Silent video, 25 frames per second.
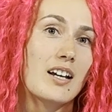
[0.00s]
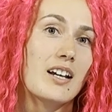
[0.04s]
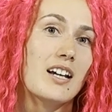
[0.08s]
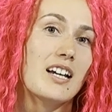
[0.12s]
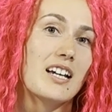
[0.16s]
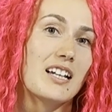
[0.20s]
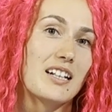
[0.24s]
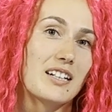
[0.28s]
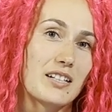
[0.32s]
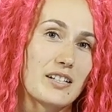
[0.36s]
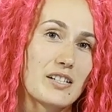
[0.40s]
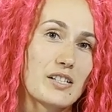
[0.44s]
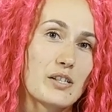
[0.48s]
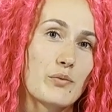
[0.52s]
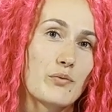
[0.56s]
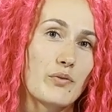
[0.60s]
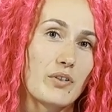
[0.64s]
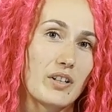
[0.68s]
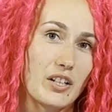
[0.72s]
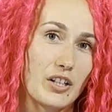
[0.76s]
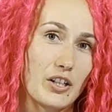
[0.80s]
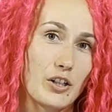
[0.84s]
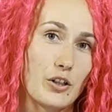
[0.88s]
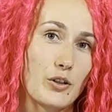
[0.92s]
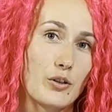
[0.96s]
In this
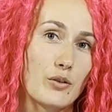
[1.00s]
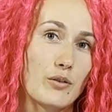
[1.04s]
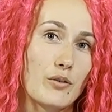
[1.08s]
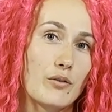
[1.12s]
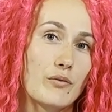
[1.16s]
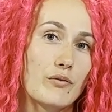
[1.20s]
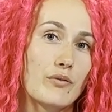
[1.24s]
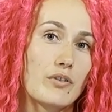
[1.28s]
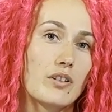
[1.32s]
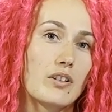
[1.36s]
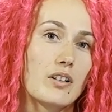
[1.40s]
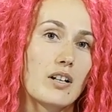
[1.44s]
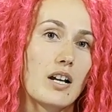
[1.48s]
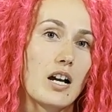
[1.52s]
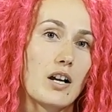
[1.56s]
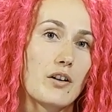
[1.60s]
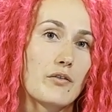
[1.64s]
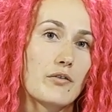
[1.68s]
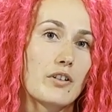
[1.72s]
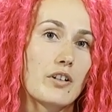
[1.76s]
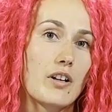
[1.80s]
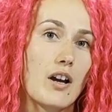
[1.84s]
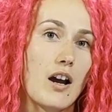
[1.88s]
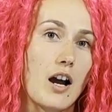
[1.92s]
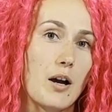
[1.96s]
video, we'll
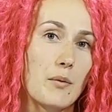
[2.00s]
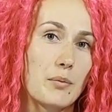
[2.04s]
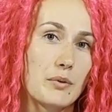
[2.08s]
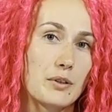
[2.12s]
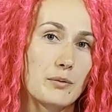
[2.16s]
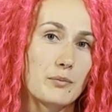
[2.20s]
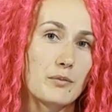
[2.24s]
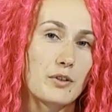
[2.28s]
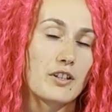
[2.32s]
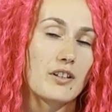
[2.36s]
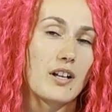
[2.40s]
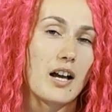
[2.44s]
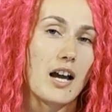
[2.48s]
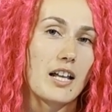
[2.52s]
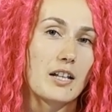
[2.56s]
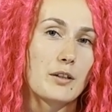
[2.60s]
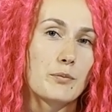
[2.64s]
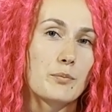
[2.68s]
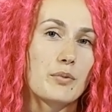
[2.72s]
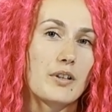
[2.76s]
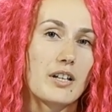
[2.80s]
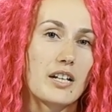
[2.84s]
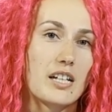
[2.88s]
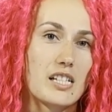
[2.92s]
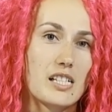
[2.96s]
cover optimal ad
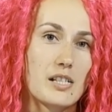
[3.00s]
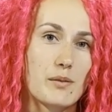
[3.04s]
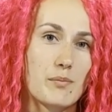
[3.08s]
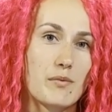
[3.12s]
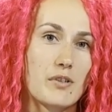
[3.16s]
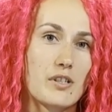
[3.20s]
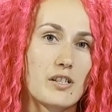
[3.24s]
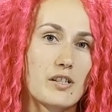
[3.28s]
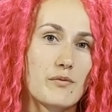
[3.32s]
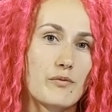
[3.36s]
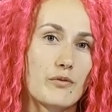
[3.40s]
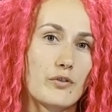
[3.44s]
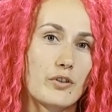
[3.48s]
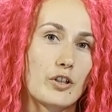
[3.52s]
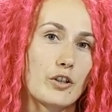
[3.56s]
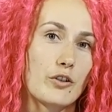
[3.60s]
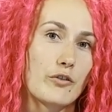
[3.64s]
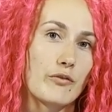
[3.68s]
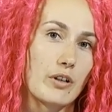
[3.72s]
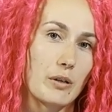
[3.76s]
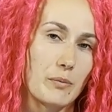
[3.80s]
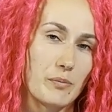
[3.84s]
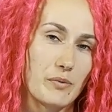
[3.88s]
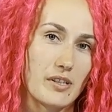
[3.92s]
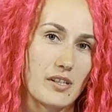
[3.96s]
placements for your
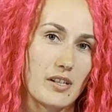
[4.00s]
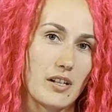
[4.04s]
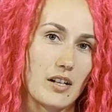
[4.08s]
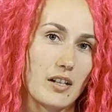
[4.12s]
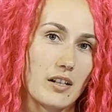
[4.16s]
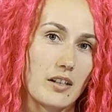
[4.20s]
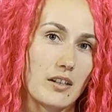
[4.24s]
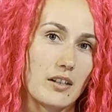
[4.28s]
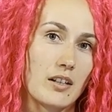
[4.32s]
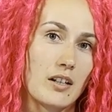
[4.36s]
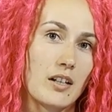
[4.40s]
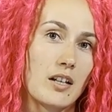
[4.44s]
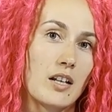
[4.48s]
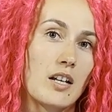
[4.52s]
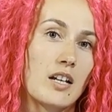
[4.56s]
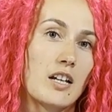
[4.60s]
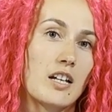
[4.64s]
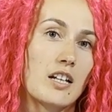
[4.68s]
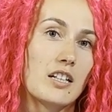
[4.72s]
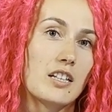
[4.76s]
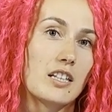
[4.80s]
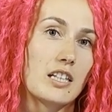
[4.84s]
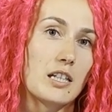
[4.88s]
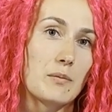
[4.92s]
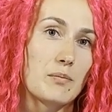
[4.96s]
website,
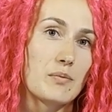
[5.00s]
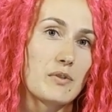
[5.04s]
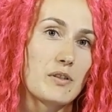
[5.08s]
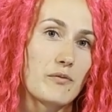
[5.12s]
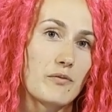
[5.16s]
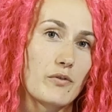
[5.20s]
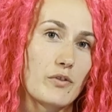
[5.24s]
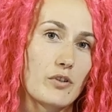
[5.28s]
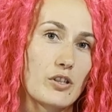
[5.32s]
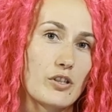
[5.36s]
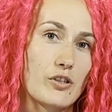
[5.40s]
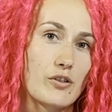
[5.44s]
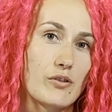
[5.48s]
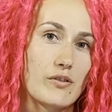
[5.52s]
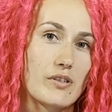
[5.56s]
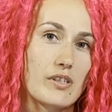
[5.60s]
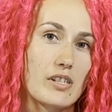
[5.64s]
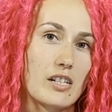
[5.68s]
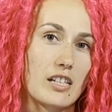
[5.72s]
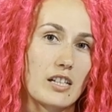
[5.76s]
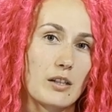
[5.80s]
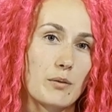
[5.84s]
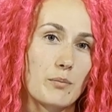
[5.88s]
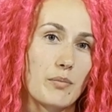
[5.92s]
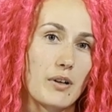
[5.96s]
tips for
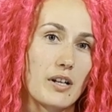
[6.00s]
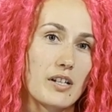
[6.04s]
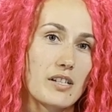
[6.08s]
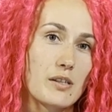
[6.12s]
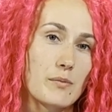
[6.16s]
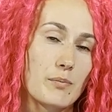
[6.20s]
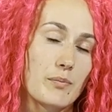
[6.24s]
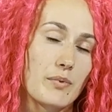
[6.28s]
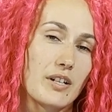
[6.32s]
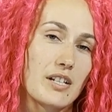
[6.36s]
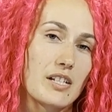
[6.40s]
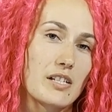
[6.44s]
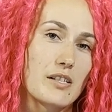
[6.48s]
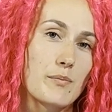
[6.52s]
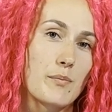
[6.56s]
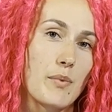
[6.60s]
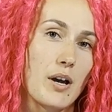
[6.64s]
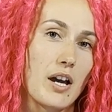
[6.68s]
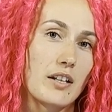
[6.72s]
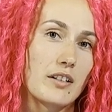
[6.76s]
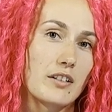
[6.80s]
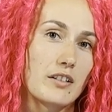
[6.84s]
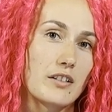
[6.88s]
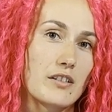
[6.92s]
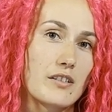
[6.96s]
choosing the best placed
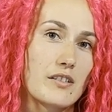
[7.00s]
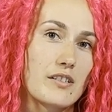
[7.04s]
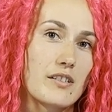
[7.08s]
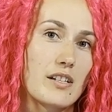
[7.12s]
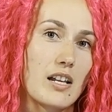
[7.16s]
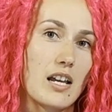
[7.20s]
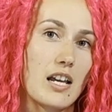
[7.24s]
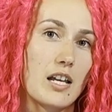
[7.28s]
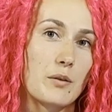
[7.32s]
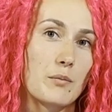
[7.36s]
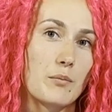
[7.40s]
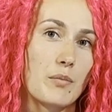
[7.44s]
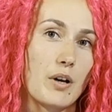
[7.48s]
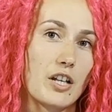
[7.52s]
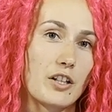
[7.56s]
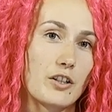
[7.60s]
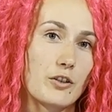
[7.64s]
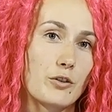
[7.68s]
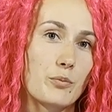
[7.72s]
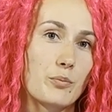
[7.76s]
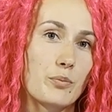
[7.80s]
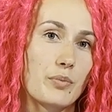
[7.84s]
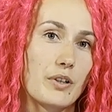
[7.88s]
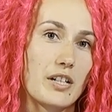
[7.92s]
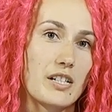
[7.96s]
banners, and banner
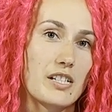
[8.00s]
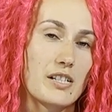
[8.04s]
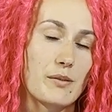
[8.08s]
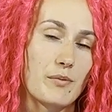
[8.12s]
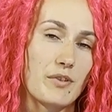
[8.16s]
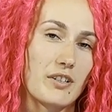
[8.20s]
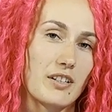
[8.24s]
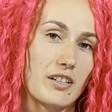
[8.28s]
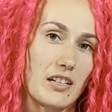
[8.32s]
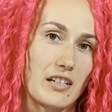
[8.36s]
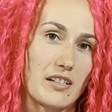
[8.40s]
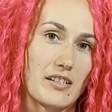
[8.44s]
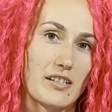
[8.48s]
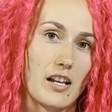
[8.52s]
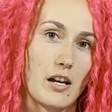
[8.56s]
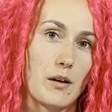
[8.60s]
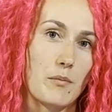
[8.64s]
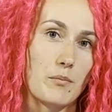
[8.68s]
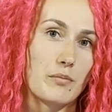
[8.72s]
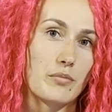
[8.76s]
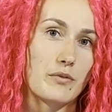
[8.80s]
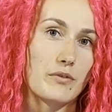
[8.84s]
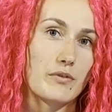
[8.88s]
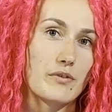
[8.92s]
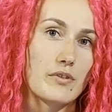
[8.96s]
placement
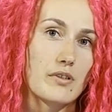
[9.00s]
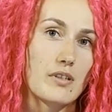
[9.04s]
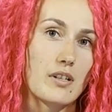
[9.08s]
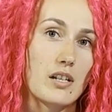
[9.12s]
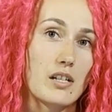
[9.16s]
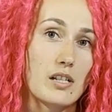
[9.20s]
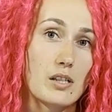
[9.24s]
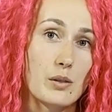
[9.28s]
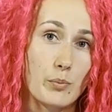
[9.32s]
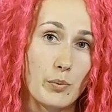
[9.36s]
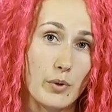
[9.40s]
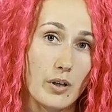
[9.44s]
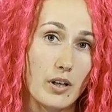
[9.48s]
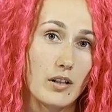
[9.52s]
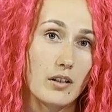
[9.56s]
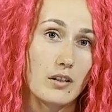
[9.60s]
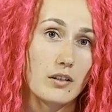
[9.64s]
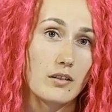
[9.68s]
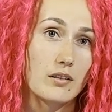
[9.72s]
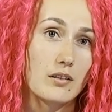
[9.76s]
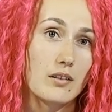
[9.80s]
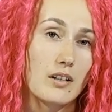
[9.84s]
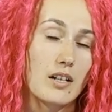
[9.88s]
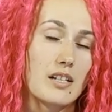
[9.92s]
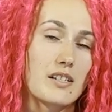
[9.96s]
examples, as
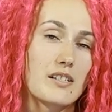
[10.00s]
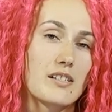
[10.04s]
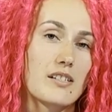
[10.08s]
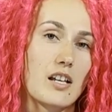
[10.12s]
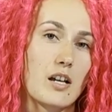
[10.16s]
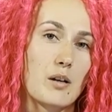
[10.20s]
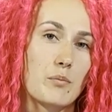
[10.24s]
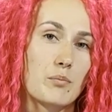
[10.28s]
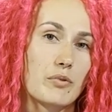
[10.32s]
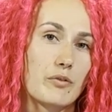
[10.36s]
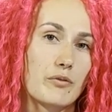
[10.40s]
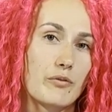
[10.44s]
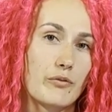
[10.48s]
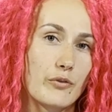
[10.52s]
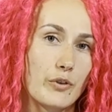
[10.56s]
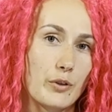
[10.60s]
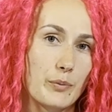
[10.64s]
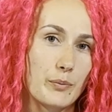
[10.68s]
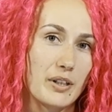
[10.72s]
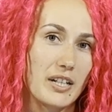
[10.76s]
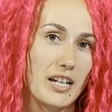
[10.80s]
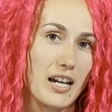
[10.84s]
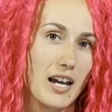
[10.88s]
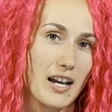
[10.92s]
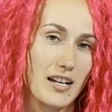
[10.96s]
well as top
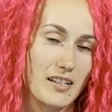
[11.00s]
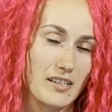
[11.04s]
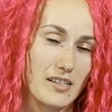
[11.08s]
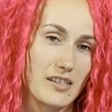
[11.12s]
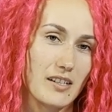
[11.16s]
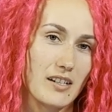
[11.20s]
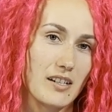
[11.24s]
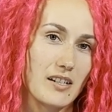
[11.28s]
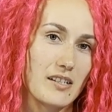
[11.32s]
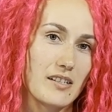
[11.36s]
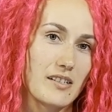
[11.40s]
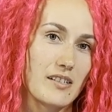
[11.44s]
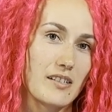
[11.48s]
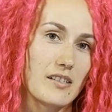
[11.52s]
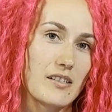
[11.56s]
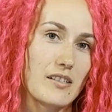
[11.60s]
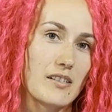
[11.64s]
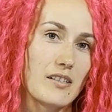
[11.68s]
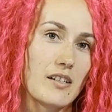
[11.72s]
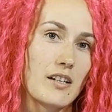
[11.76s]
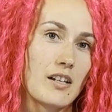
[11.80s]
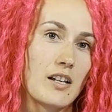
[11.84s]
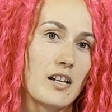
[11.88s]
performing ad sizes.